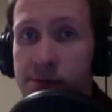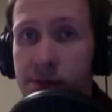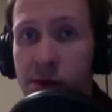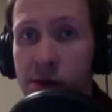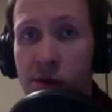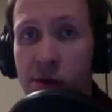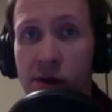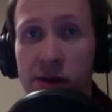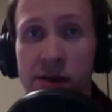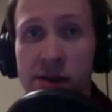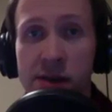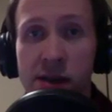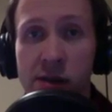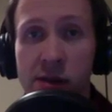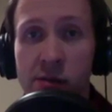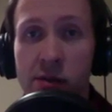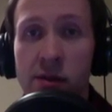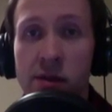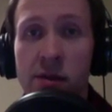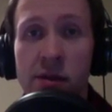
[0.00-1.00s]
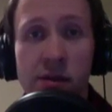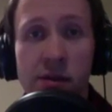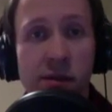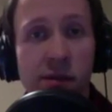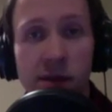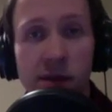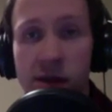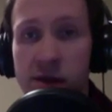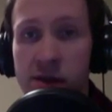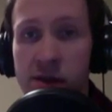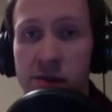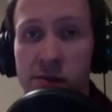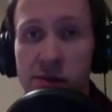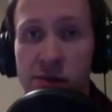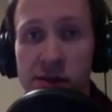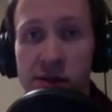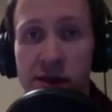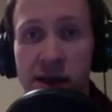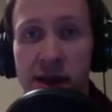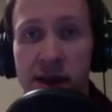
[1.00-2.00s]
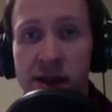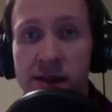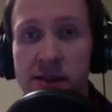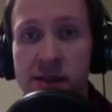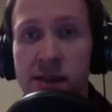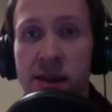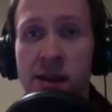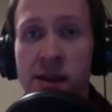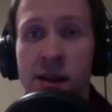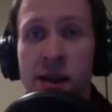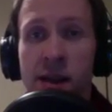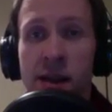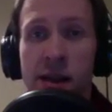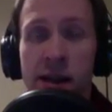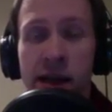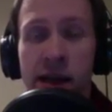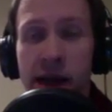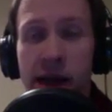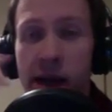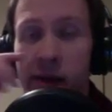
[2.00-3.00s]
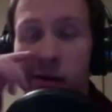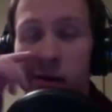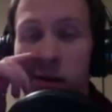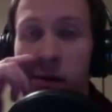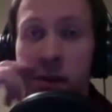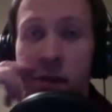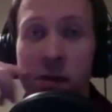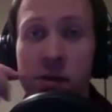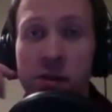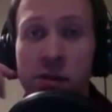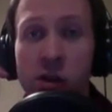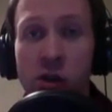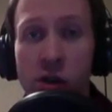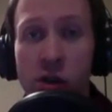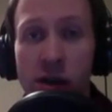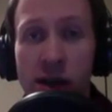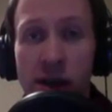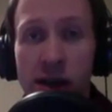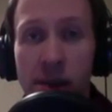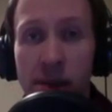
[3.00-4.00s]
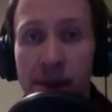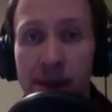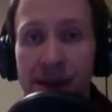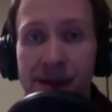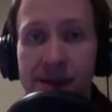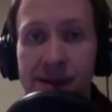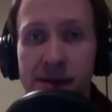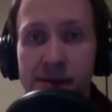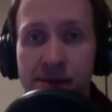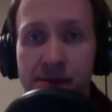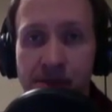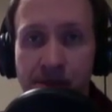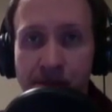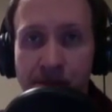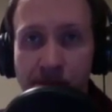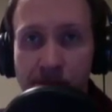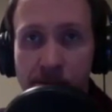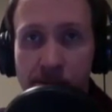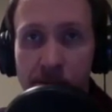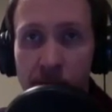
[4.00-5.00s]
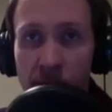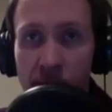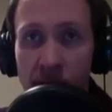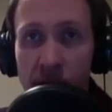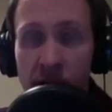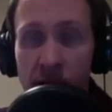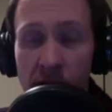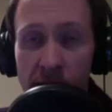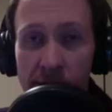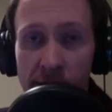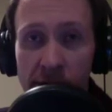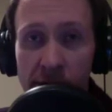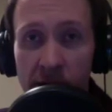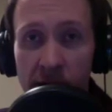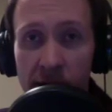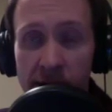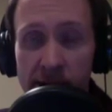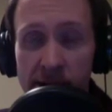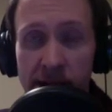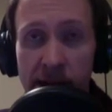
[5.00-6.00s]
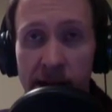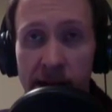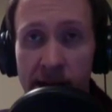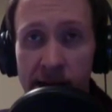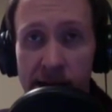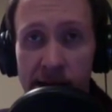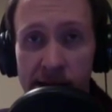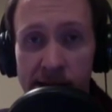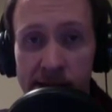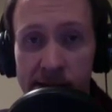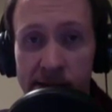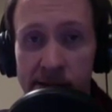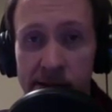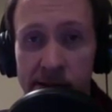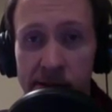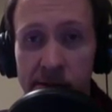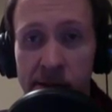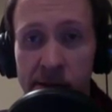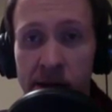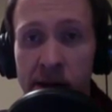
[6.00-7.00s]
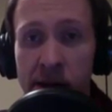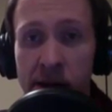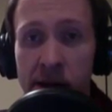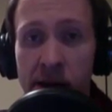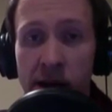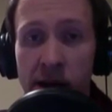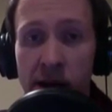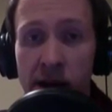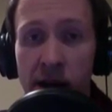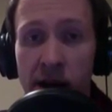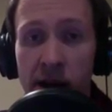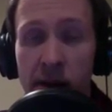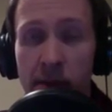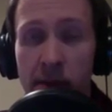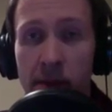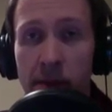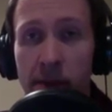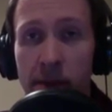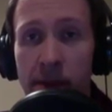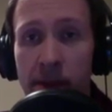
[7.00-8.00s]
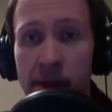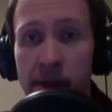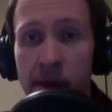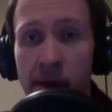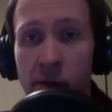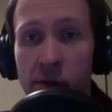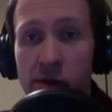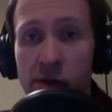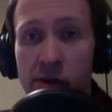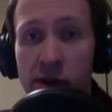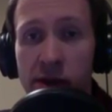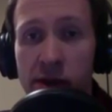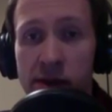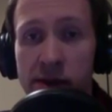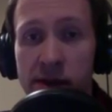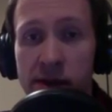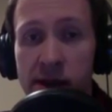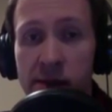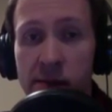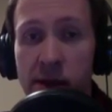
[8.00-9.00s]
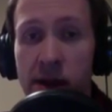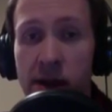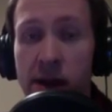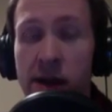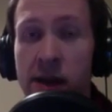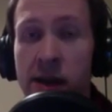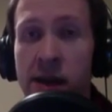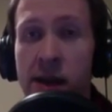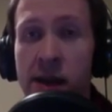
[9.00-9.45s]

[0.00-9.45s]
You want to stick with vegetables and nuts. Now, as far as cooking meat, I've got a system that we try and stick by.